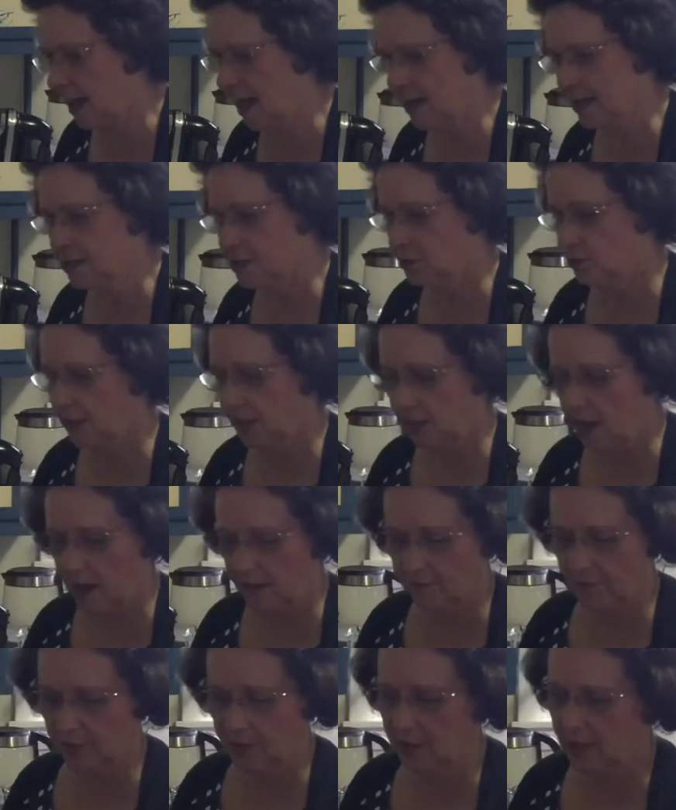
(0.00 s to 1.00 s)
cut a straight
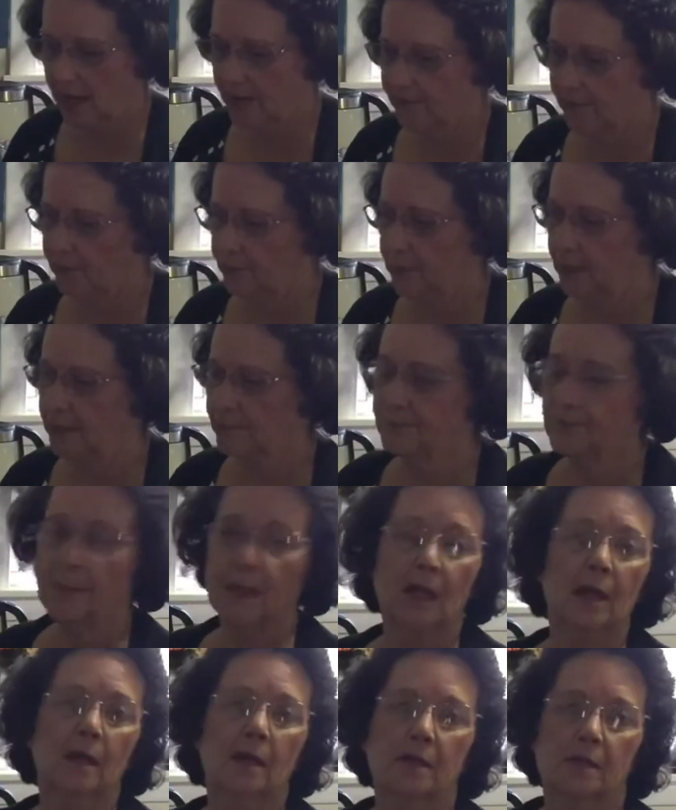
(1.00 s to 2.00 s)
line for the life of me.
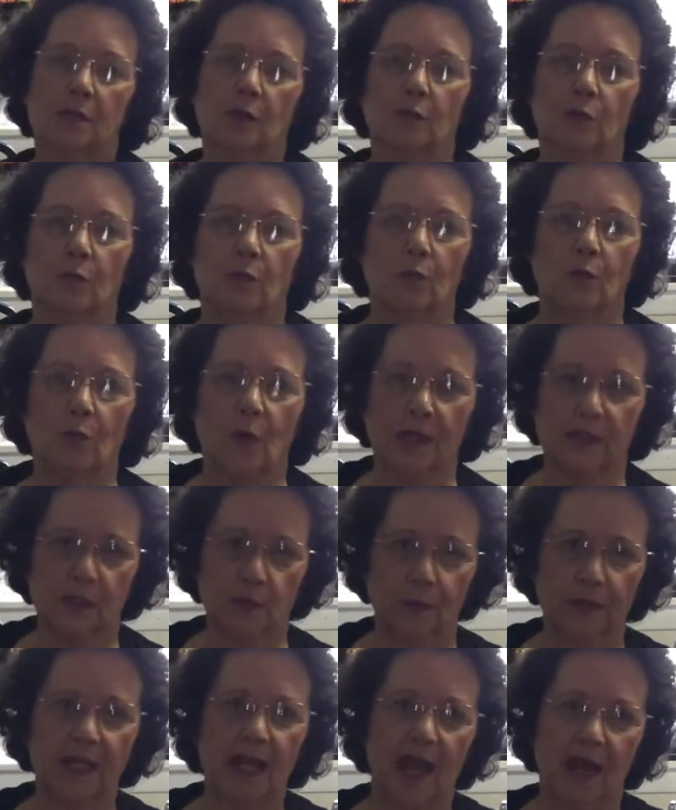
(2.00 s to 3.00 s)
So
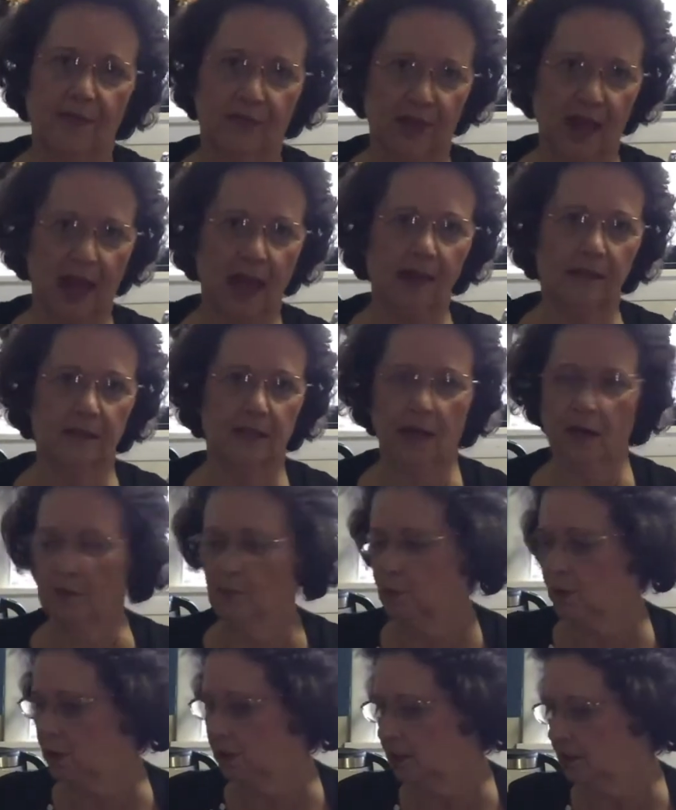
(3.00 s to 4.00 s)
once we cut that,
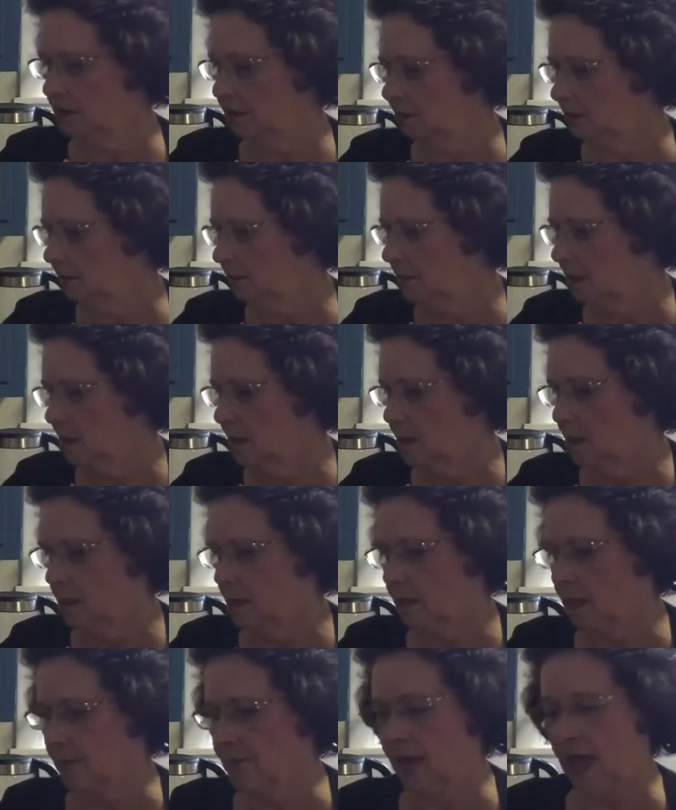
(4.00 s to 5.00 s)
then we'll
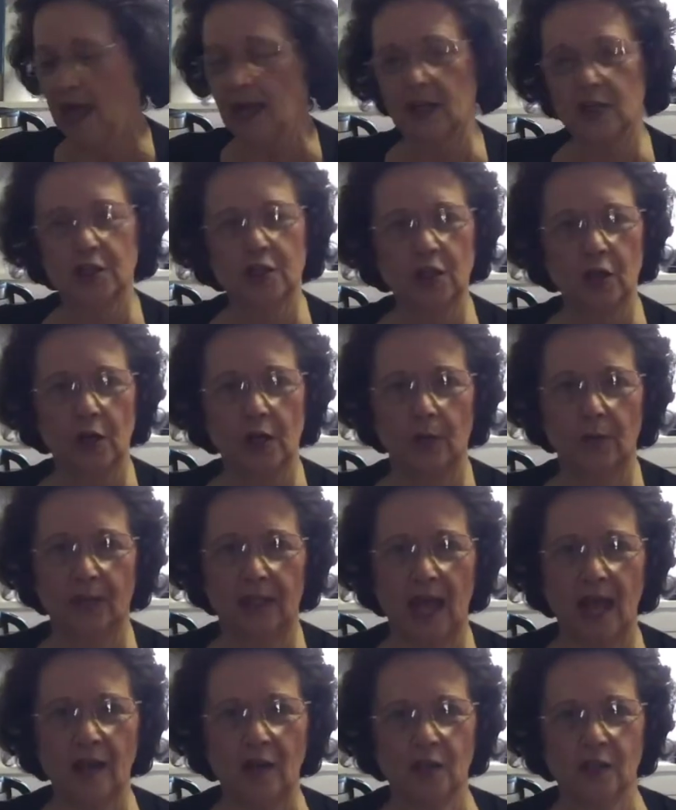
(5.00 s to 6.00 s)
come back and show you what
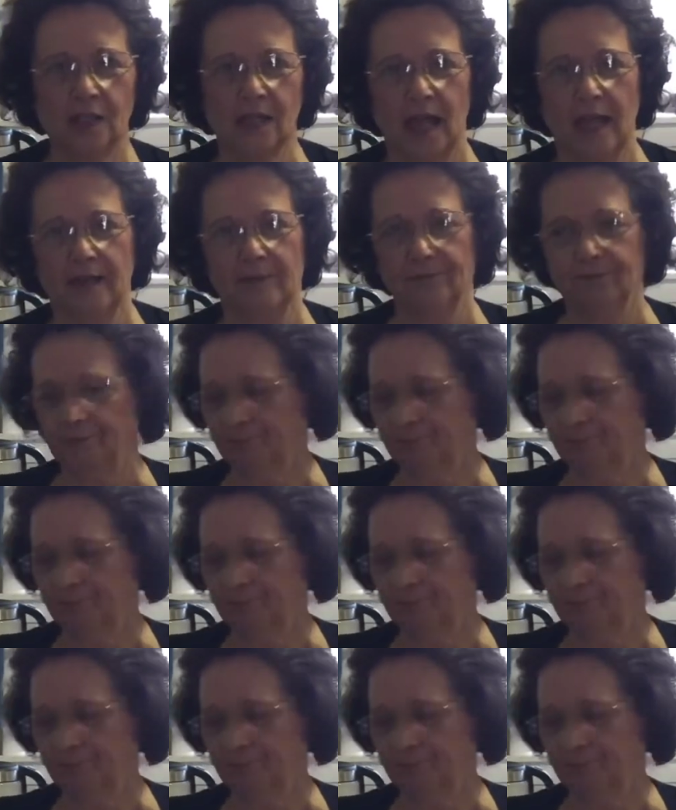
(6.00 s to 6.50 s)
that looks like.